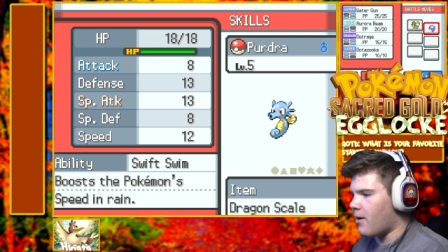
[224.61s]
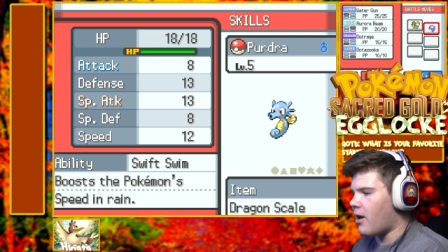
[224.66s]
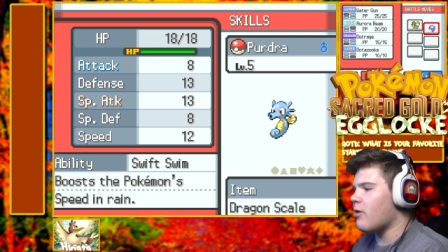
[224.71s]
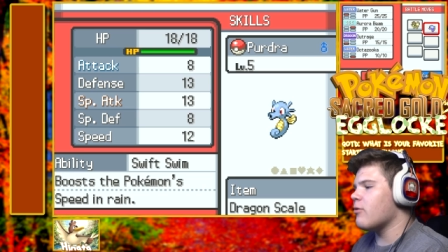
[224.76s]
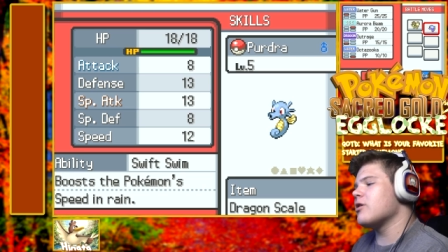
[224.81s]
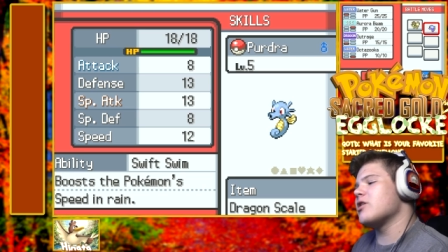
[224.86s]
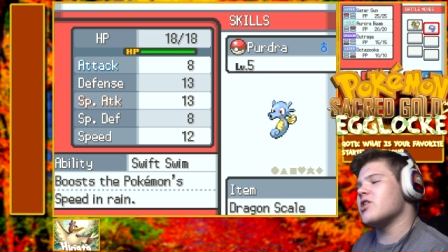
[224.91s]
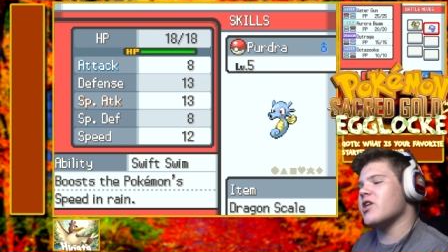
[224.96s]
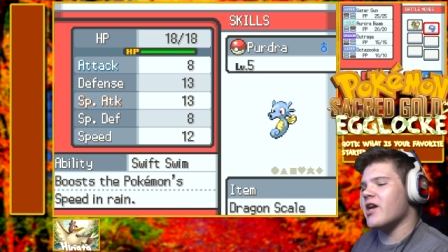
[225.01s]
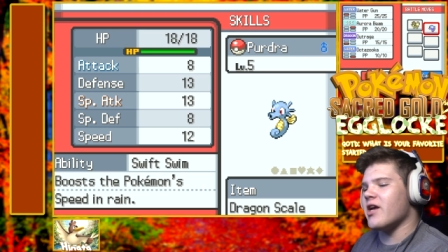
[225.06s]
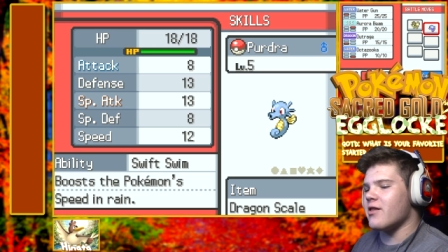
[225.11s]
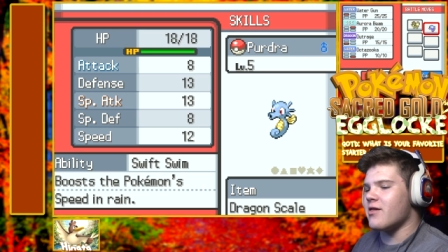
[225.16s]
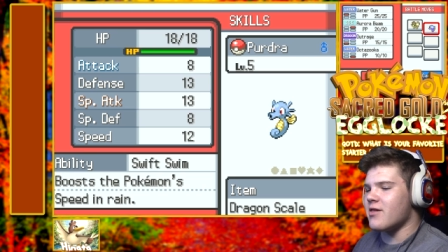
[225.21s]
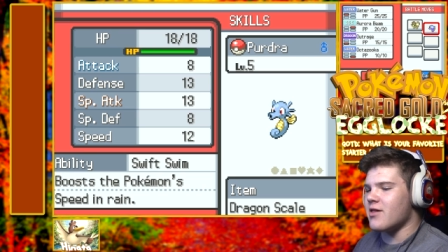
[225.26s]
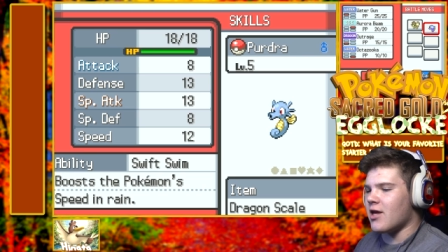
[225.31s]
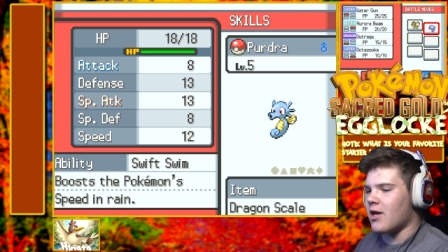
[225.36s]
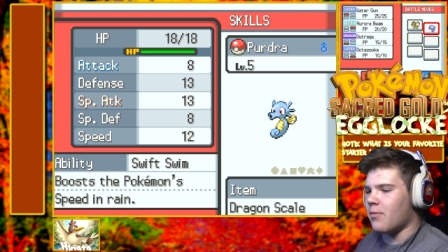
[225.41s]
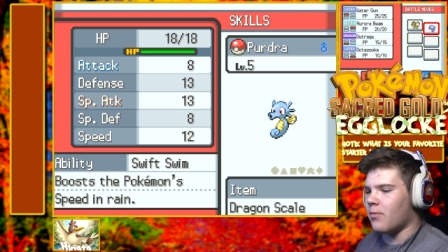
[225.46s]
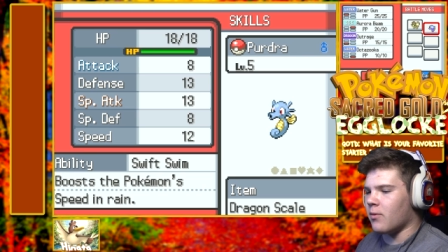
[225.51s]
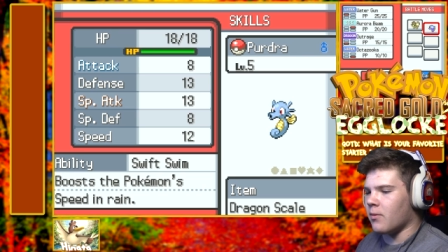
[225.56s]
I wish it had
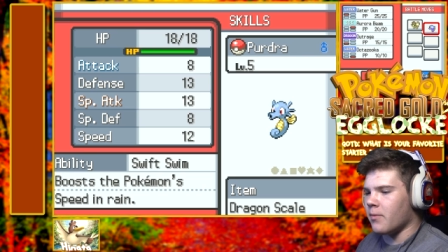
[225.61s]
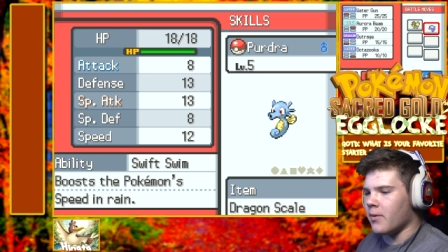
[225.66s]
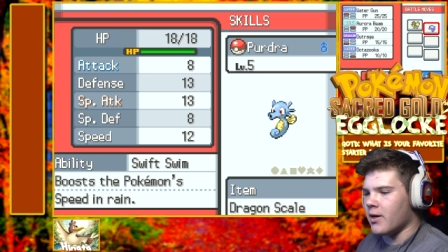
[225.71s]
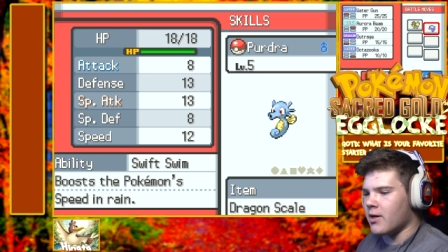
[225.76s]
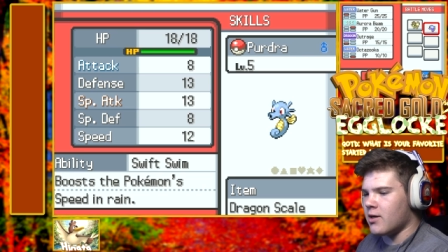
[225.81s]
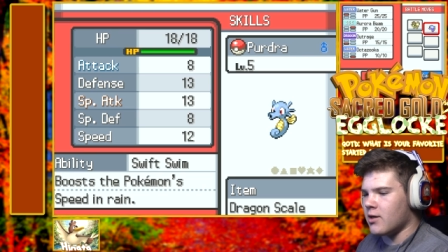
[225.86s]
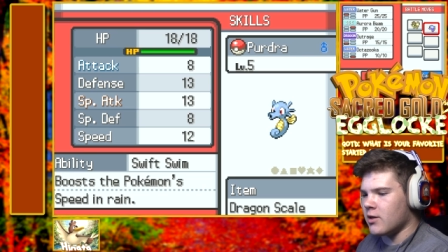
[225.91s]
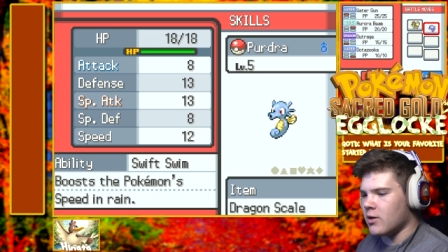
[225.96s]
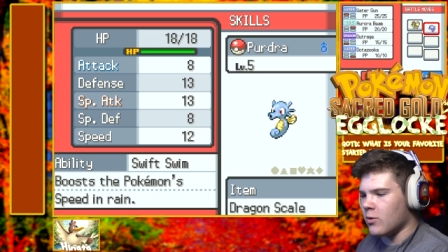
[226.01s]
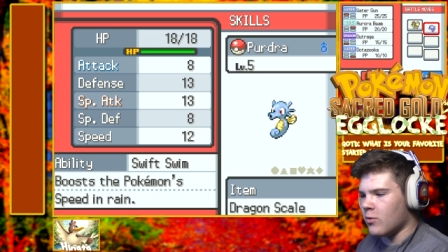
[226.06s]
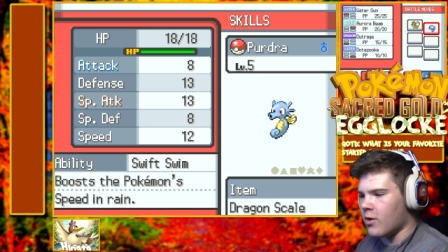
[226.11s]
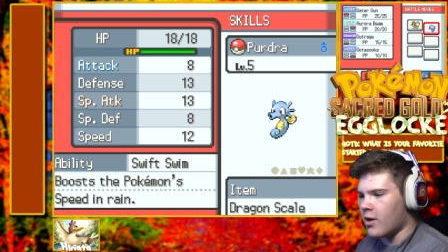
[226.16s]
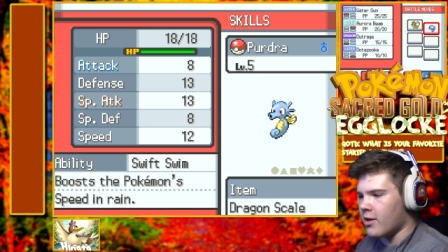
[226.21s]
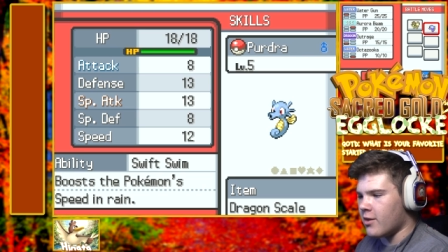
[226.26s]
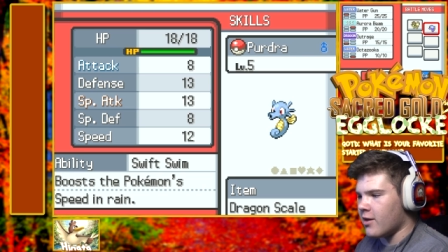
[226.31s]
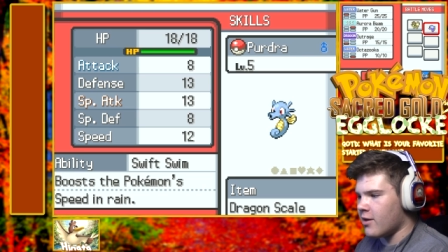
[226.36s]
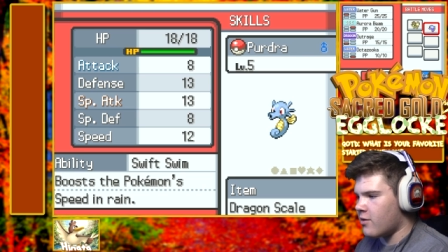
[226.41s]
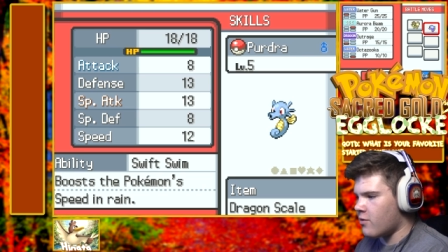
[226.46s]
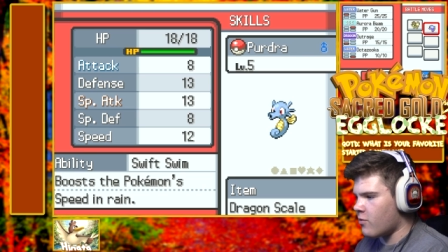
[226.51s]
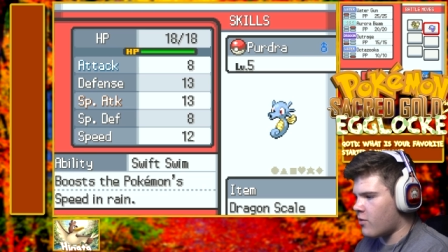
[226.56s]
Sniper, but you know what?
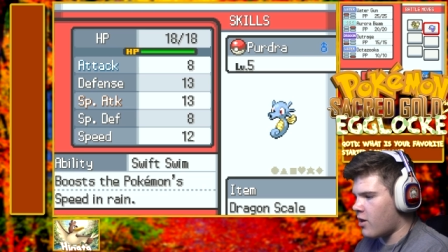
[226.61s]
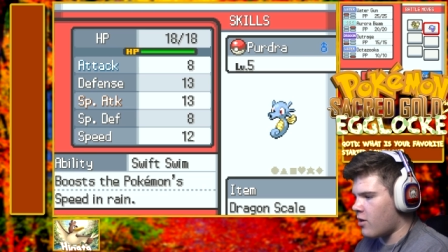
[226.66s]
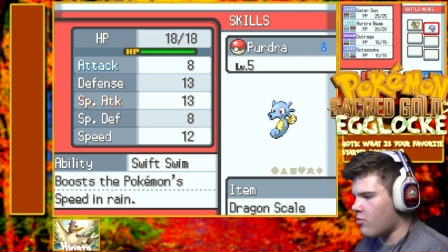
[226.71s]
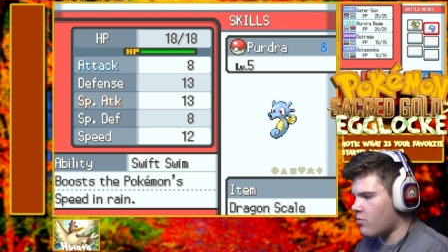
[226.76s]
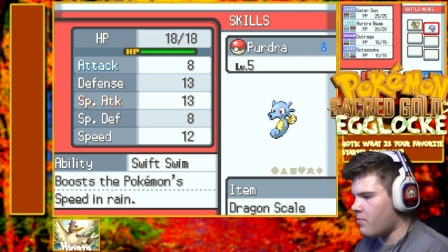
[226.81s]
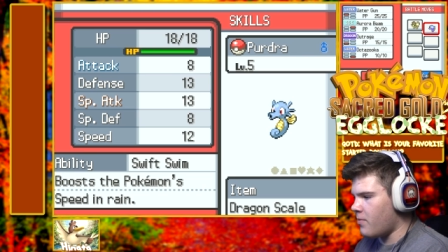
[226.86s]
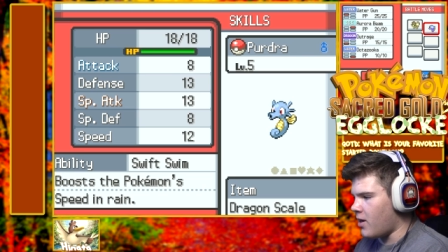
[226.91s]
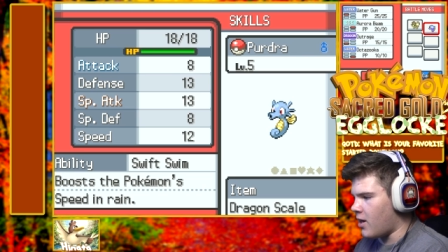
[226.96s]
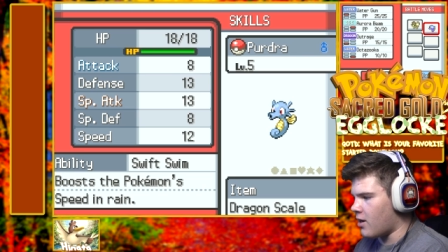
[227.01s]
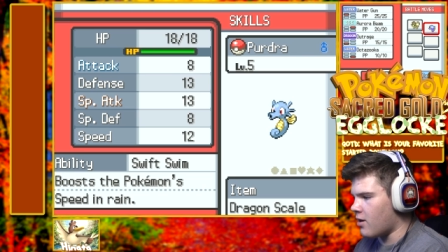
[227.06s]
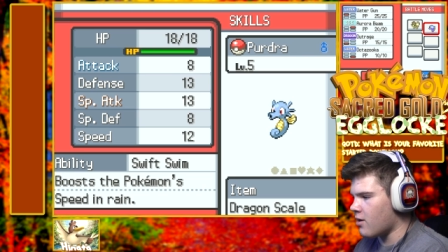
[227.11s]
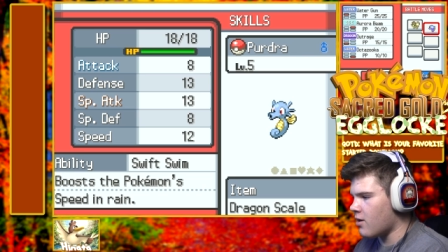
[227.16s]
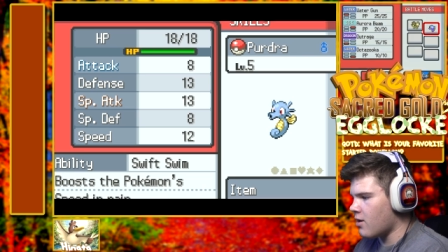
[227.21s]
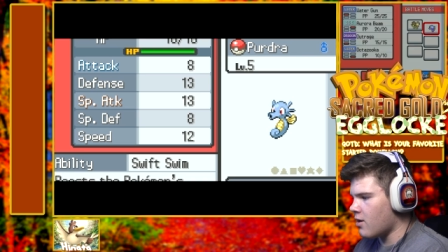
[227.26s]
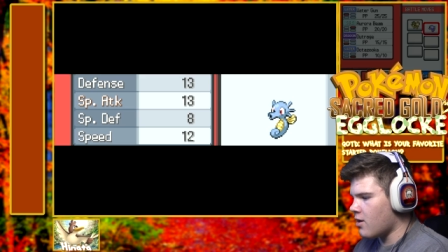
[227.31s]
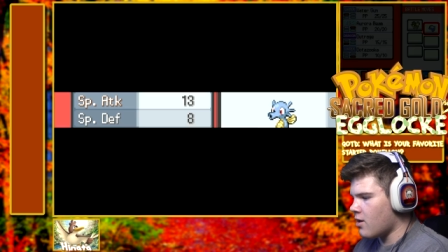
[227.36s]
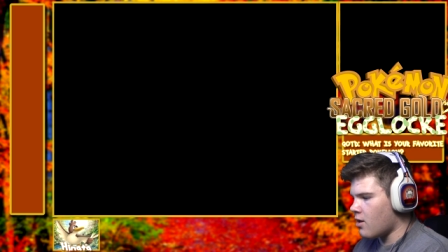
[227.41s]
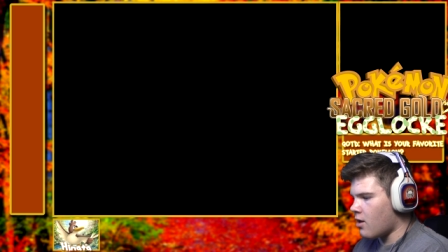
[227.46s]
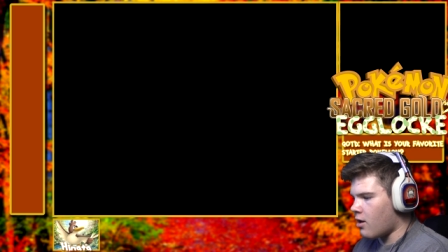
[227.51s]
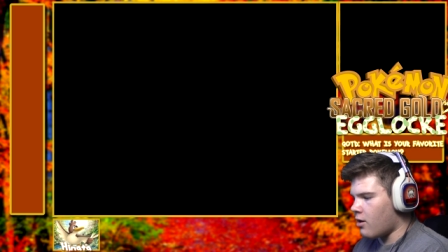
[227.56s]
That's okay with me.
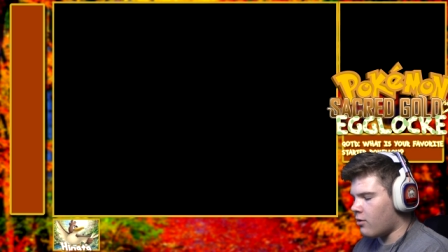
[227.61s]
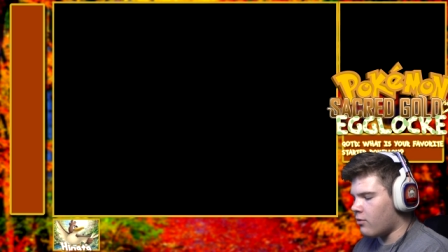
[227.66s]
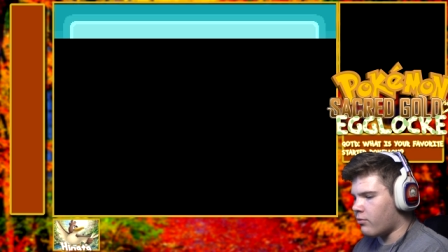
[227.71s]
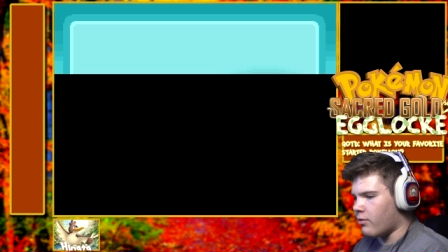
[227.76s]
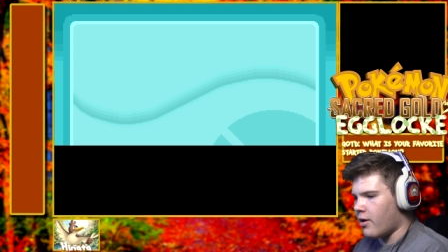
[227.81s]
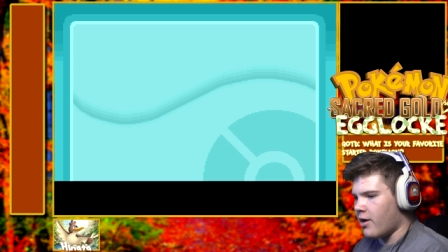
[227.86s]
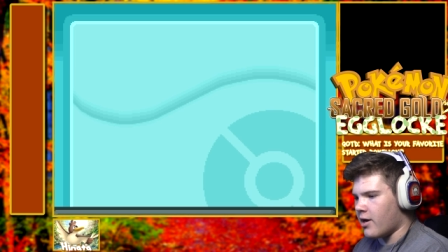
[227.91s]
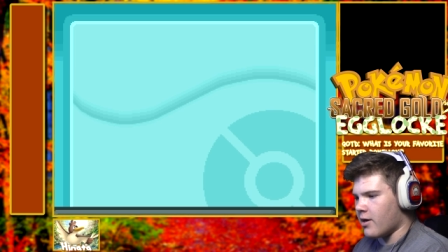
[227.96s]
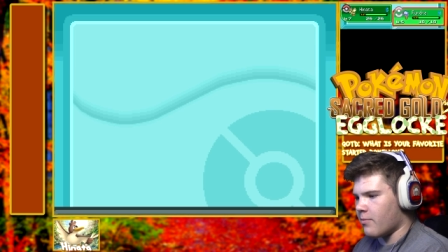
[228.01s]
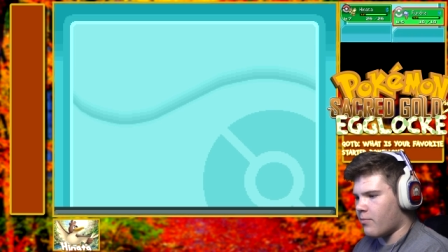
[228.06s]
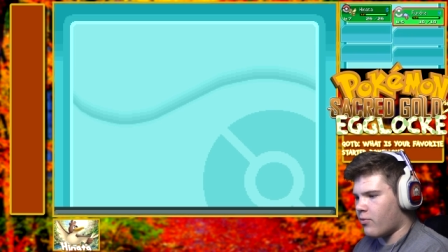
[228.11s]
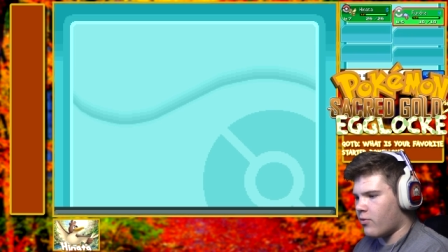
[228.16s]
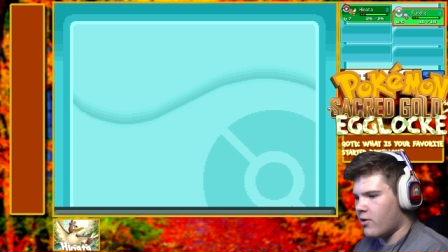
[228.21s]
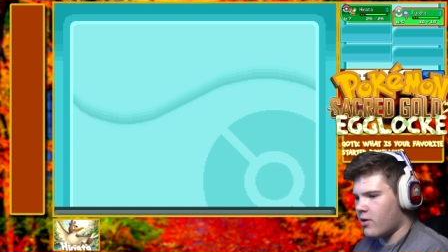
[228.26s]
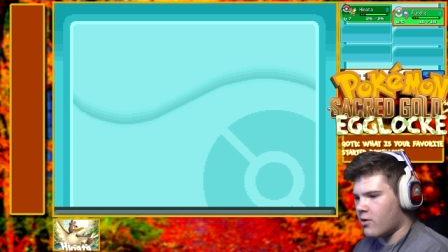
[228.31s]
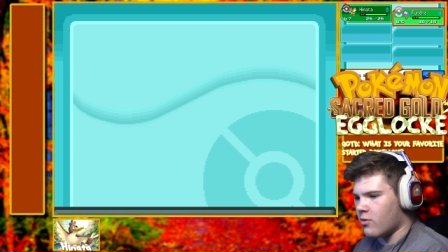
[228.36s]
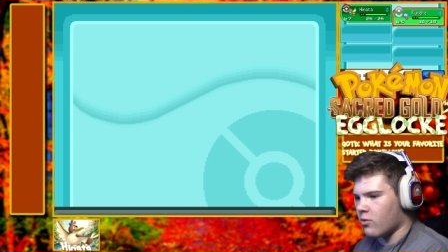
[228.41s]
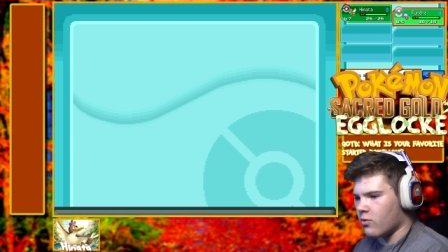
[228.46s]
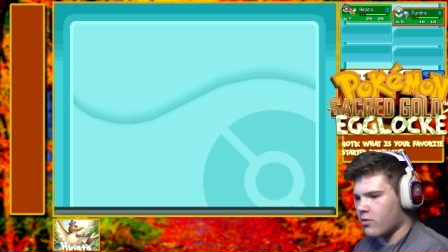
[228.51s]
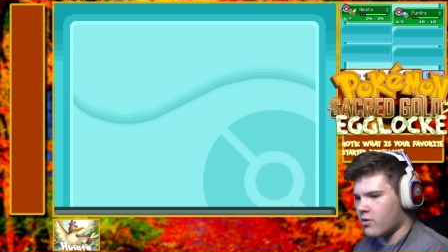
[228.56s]
Alright,
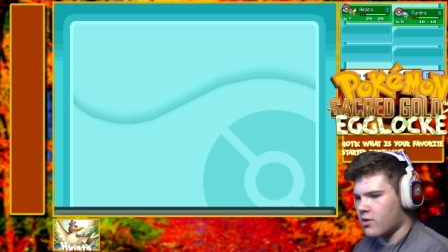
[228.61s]
pretty cool